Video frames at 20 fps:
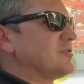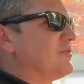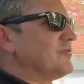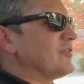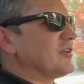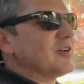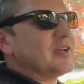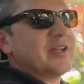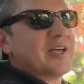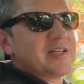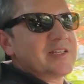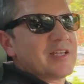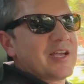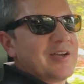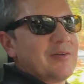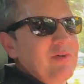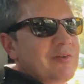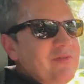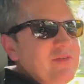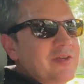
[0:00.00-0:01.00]
a very nice
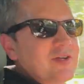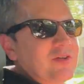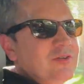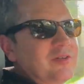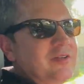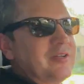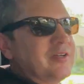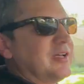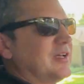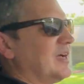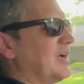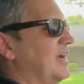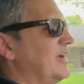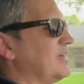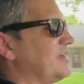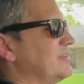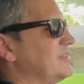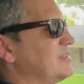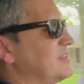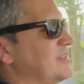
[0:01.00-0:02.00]
highway vehicle. I
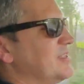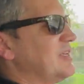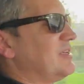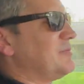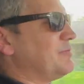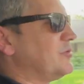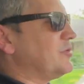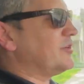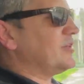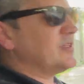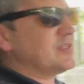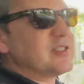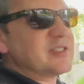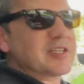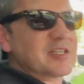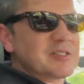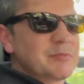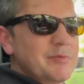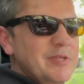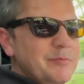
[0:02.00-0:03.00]
could see putting
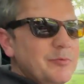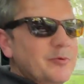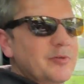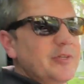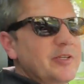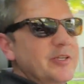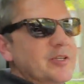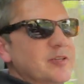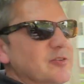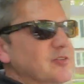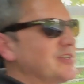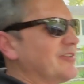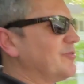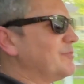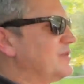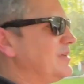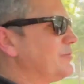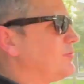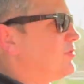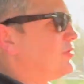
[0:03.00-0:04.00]
6 people in here, 7
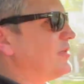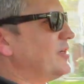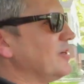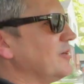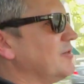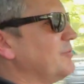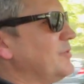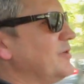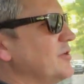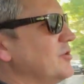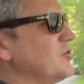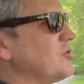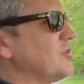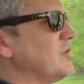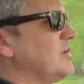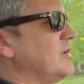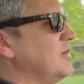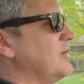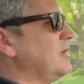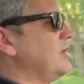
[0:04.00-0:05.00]
people in here in a pinch,
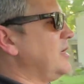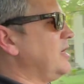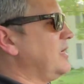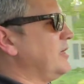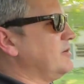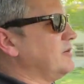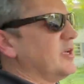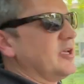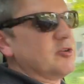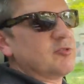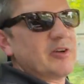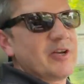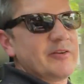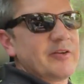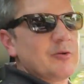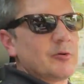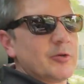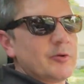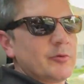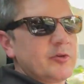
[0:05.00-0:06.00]
and drive
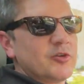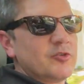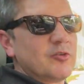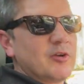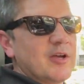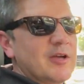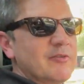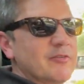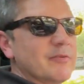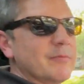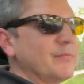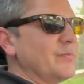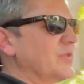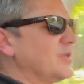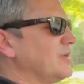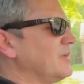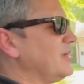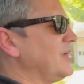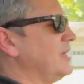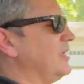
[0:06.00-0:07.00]
anywhere you want to drive,
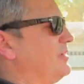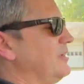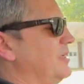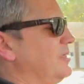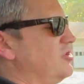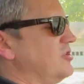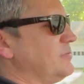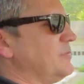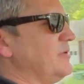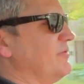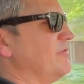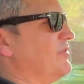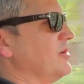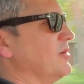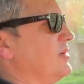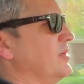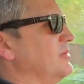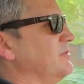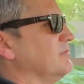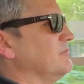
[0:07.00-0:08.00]
and just be
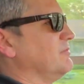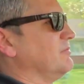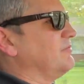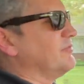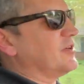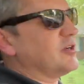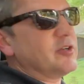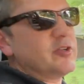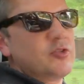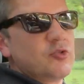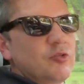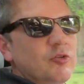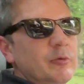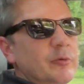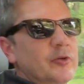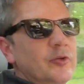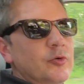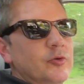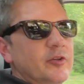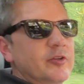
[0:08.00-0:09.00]
very, very
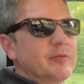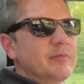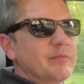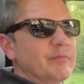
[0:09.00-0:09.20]
enjoyable doing it.